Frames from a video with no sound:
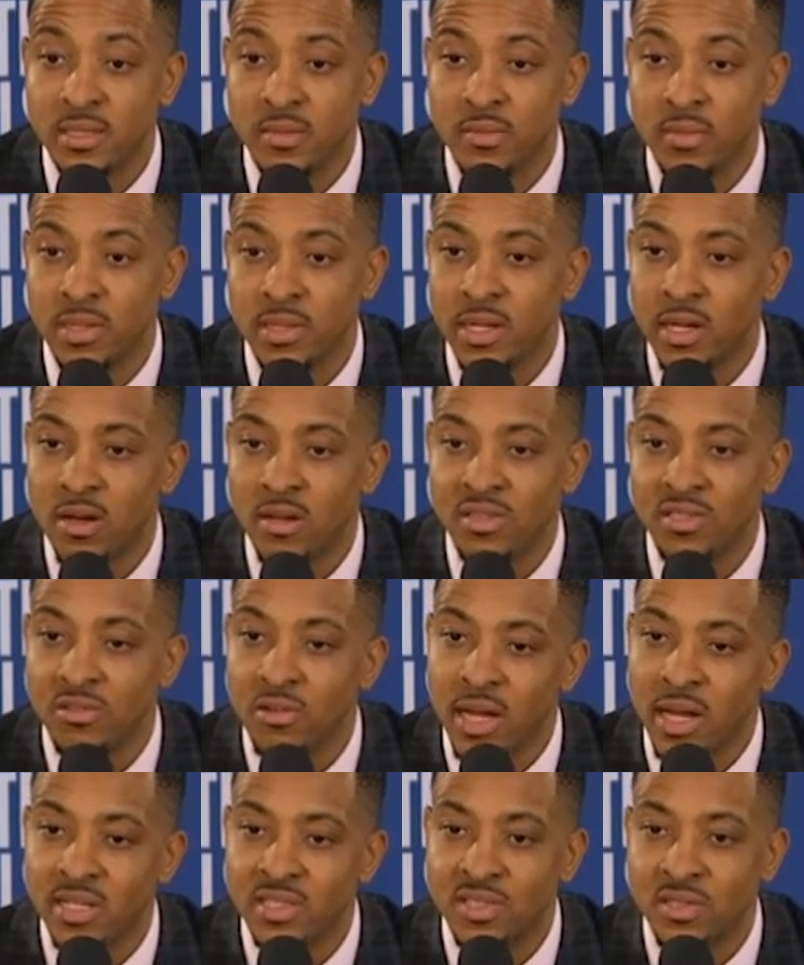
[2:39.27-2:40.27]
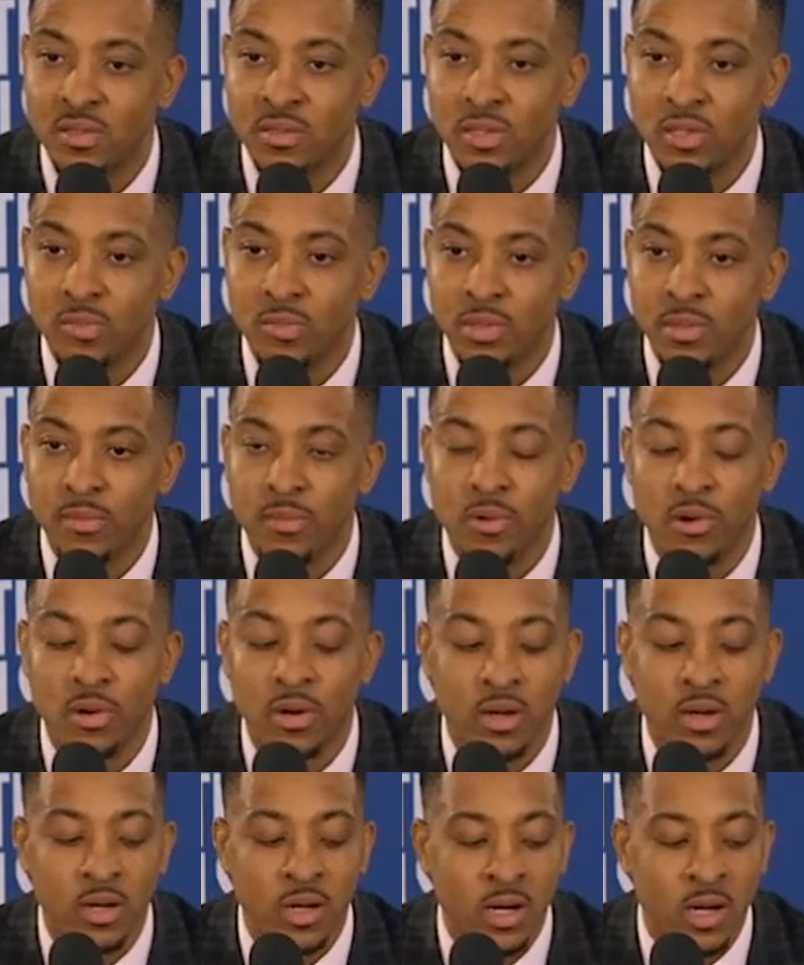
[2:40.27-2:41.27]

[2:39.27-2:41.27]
but they also I S O a little bit more,